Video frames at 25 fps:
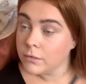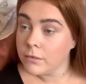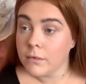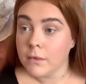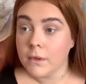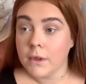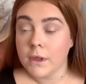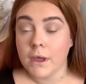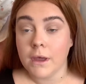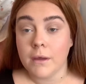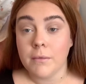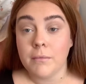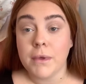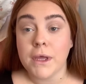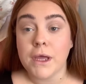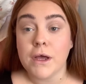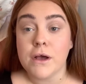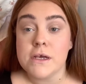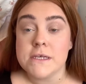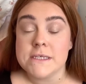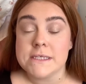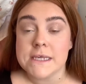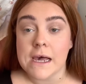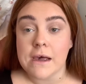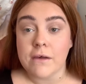And
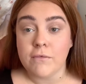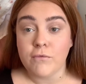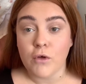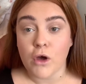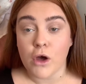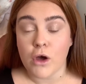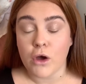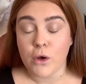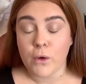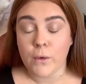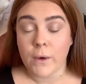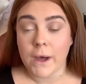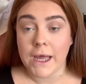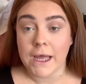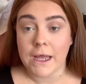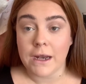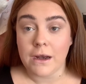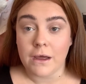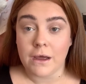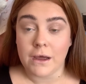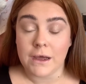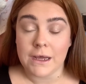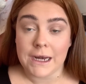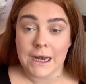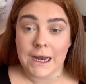because I've got quite a
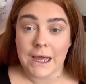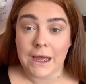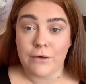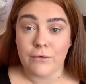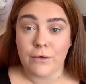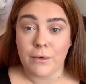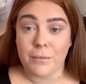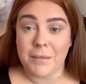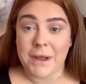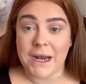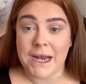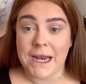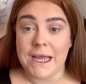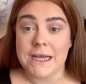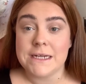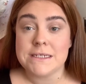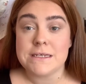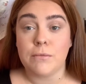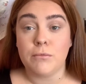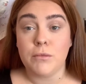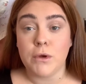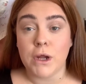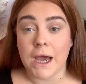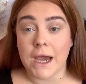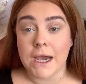lot of glitter on my lid, I'm
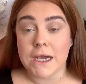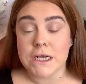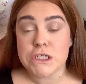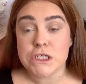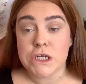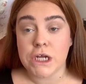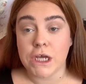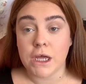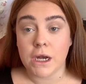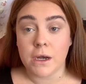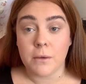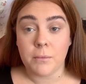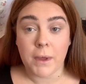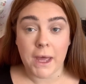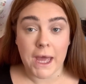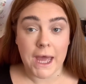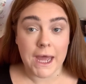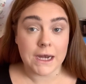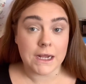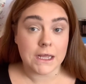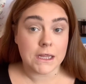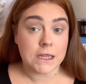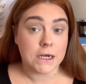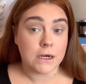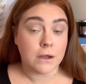not actually going to put
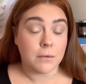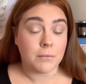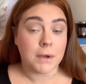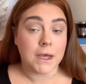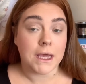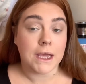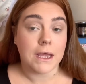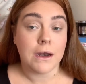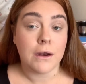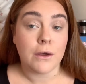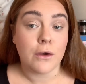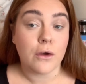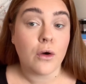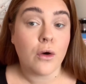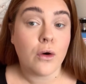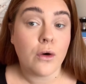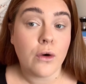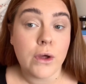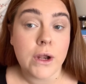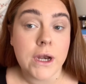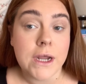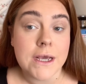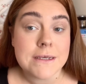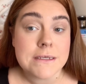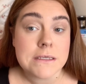anything on my inner
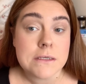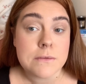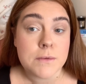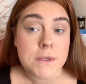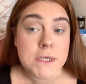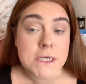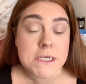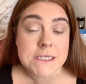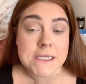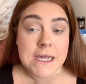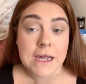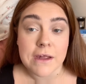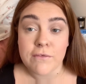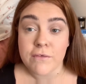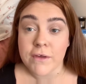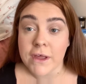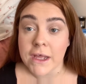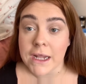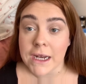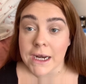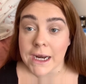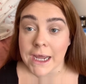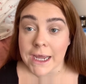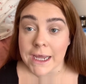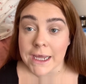corners, because I feel
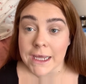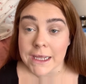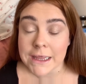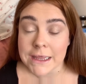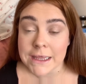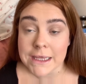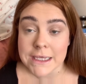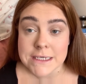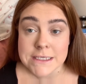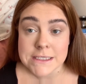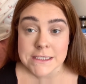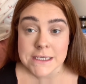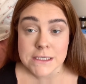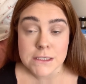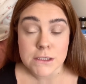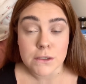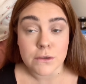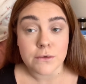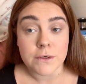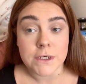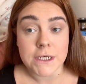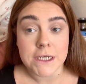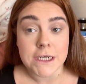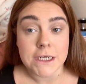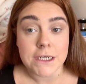like this has
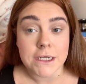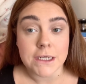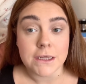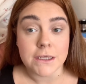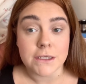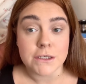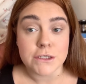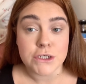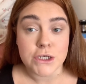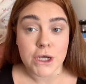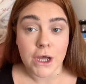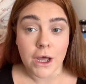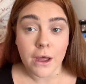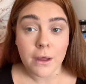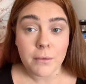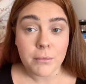already done the job.